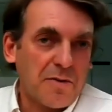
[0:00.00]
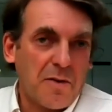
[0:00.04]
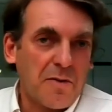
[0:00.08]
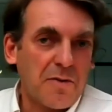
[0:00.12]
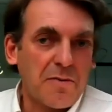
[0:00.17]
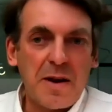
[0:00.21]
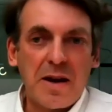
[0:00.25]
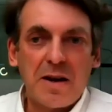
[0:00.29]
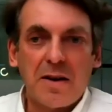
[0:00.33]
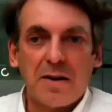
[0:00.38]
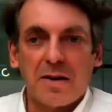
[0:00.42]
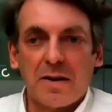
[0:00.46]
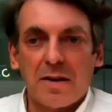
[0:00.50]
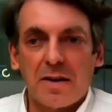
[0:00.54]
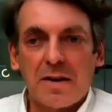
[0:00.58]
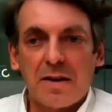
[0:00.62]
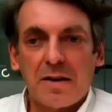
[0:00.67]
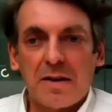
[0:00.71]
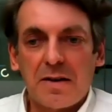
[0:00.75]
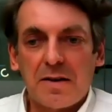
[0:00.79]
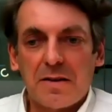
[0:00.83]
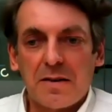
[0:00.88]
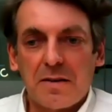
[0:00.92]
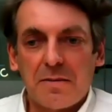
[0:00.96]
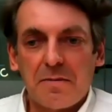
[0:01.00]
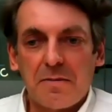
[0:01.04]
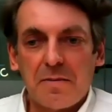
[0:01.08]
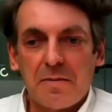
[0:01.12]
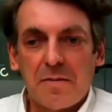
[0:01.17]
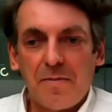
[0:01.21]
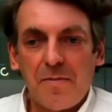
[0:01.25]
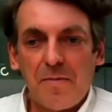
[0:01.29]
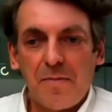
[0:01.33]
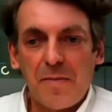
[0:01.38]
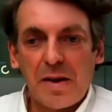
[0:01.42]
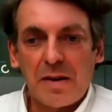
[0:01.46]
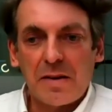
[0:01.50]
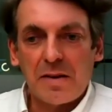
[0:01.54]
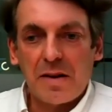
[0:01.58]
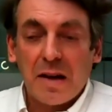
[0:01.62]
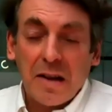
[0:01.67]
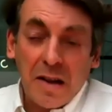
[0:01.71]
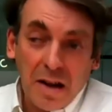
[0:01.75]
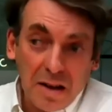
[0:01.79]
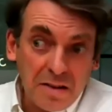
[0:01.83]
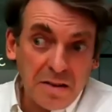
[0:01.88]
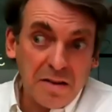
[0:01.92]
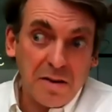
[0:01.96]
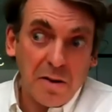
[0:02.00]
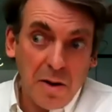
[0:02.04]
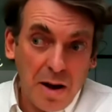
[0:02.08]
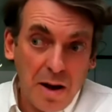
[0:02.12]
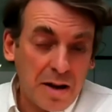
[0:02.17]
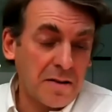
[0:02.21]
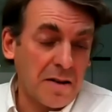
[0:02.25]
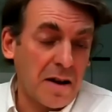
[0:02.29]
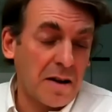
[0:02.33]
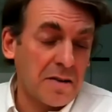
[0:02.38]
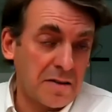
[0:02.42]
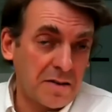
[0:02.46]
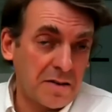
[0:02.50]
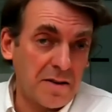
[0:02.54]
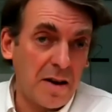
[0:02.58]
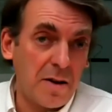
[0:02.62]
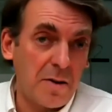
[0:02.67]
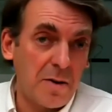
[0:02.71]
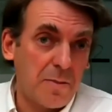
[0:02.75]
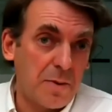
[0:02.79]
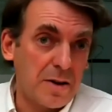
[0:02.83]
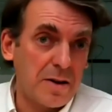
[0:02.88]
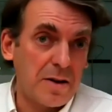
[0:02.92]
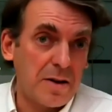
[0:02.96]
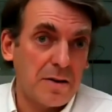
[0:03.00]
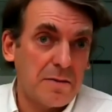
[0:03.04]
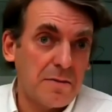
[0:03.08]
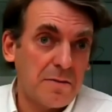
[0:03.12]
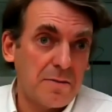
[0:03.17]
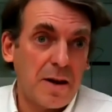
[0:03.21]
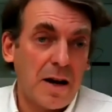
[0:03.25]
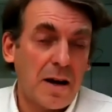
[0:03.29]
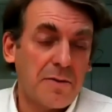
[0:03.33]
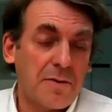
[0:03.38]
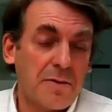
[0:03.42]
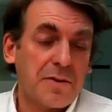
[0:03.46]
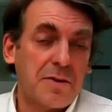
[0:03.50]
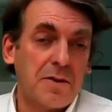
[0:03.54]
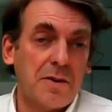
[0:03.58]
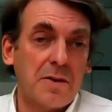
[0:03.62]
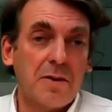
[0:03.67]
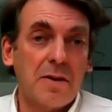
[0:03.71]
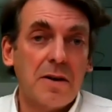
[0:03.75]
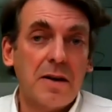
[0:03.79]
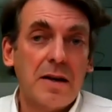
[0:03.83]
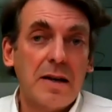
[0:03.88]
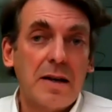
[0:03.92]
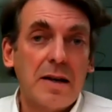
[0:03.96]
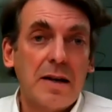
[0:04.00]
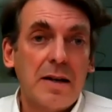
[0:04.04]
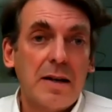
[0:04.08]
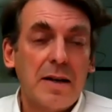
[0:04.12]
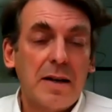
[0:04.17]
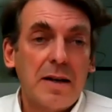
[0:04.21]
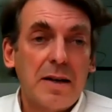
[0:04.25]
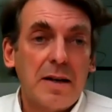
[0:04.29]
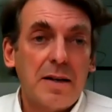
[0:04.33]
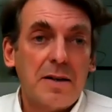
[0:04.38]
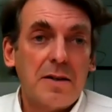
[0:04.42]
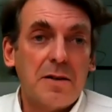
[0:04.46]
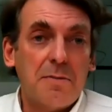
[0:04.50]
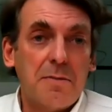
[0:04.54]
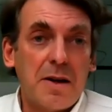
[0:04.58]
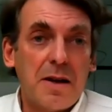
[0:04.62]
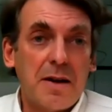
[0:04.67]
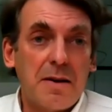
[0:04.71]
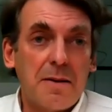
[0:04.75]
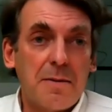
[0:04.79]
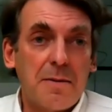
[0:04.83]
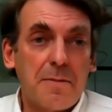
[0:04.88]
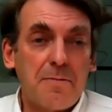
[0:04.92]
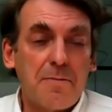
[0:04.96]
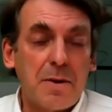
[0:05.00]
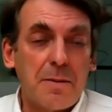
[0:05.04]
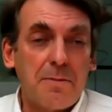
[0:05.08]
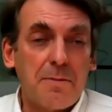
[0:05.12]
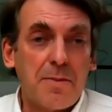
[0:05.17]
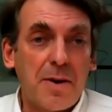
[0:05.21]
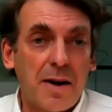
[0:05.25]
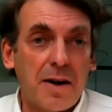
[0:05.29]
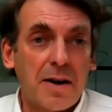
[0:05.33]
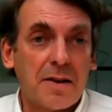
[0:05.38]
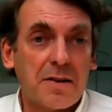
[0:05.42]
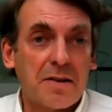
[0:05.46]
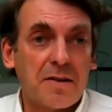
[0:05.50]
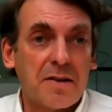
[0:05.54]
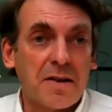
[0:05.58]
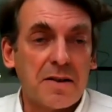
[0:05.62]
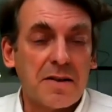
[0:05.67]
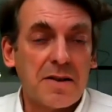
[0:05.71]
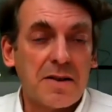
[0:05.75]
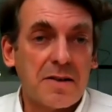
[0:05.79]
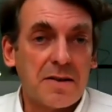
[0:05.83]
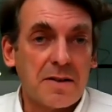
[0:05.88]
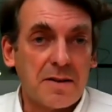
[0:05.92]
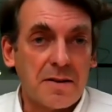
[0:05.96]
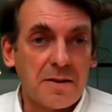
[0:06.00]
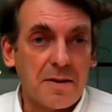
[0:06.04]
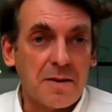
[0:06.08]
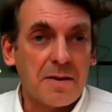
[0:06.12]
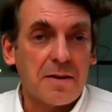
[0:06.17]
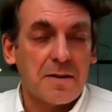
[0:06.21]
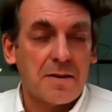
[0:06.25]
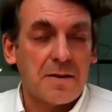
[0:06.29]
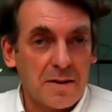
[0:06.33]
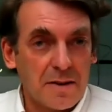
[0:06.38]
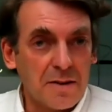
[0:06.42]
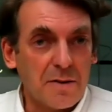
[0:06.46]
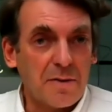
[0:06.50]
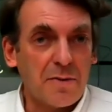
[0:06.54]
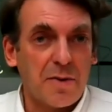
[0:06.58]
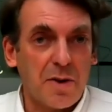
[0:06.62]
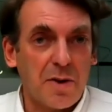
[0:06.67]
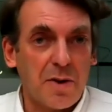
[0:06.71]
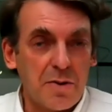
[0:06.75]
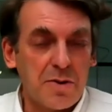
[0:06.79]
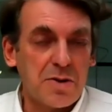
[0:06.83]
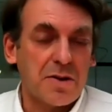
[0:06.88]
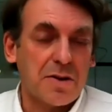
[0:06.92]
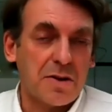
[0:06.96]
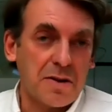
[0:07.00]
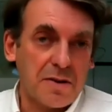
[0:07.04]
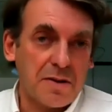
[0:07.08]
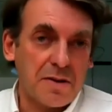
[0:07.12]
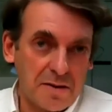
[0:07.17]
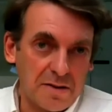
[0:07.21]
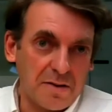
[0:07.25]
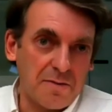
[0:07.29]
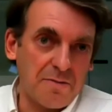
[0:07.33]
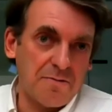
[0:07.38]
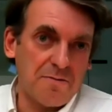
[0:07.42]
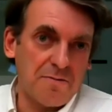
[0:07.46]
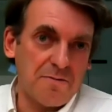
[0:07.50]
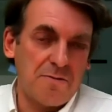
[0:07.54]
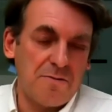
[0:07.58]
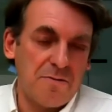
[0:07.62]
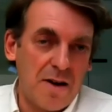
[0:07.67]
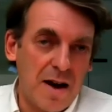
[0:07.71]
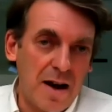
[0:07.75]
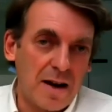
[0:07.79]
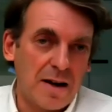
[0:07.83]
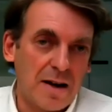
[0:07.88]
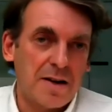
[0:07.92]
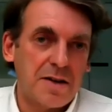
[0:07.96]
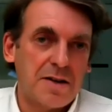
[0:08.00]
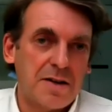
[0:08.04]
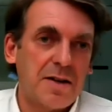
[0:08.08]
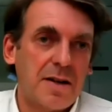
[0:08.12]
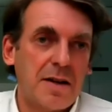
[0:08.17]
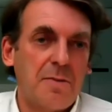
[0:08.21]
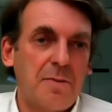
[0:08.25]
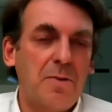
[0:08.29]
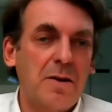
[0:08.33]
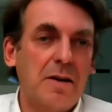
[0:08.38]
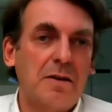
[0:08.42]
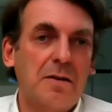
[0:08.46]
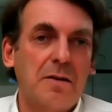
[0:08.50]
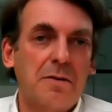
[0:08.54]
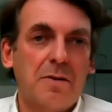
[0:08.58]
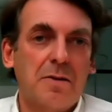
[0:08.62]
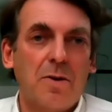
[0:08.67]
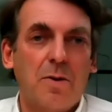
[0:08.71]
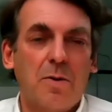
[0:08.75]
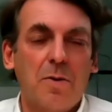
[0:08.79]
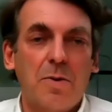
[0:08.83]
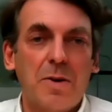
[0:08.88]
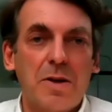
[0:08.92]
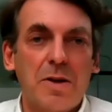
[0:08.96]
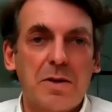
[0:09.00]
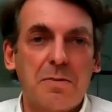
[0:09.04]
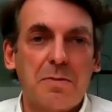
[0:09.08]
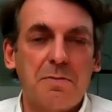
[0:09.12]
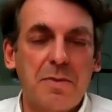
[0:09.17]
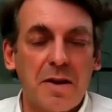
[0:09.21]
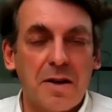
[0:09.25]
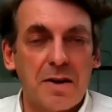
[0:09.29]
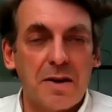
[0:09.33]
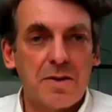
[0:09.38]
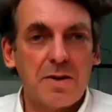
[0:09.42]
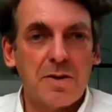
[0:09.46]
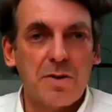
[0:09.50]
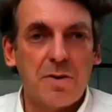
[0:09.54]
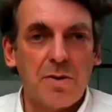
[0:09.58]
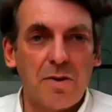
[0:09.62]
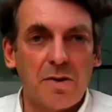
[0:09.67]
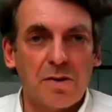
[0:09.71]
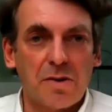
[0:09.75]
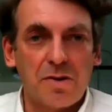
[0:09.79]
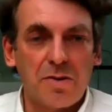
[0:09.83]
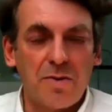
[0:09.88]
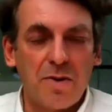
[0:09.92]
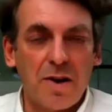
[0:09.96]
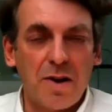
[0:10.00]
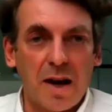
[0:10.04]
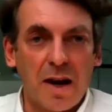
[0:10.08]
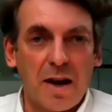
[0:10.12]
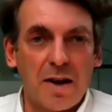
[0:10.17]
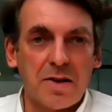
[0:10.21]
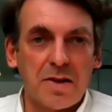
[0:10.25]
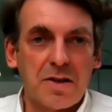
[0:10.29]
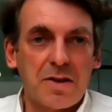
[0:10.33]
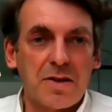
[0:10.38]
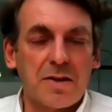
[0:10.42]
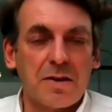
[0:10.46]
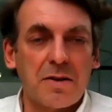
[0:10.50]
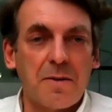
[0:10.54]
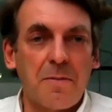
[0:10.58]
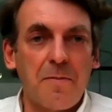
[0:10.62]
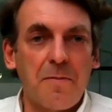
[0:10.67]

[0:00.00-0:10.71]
MiCA, and so I think we have to be prepared that in the future the reality will always be 2 or 3 years.